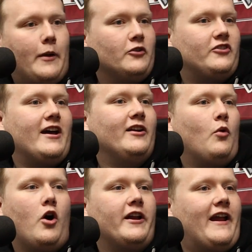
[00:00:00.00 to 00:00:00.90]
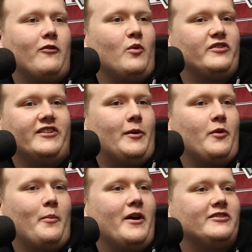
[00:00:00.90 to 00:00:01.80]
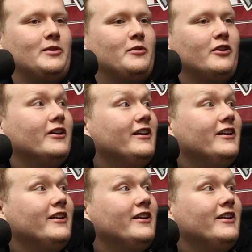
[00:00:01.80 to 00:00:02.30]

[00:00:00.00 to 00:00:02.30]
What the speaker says: 10-1, and everyone said they were the best team in the league.